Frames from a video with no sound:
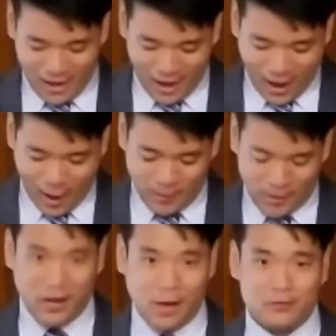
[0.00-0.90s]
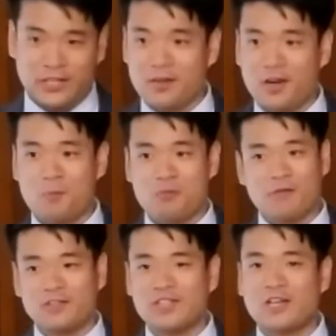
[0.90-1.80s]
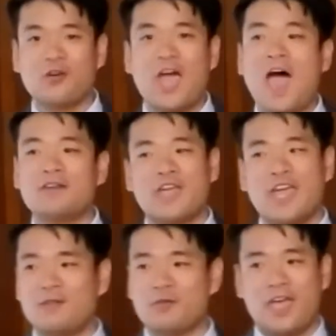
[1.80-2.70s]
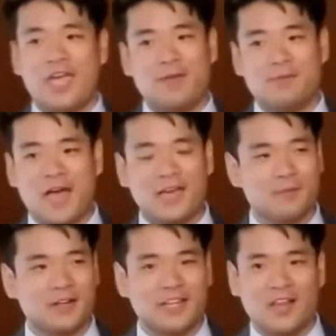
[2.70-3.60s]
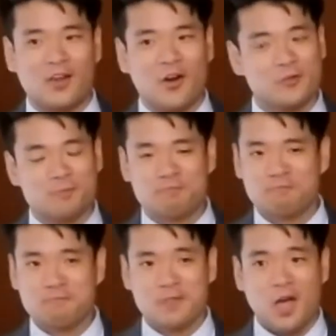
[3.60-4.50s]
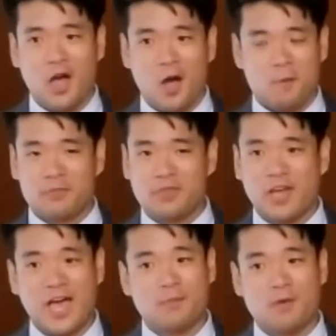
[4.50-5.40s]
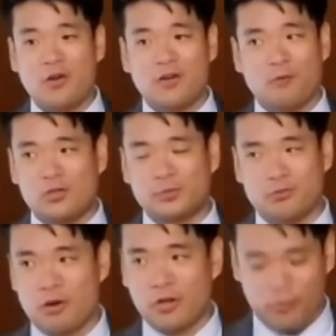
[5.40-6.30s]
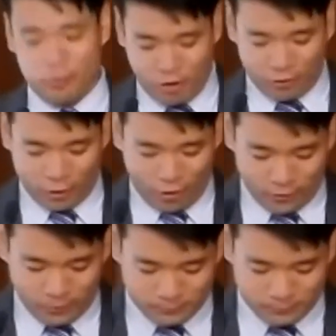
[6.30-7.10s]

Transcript: And when I was in the nonprofit sector advocating for the AAPI community at large, the Thai American voice was rarely heard.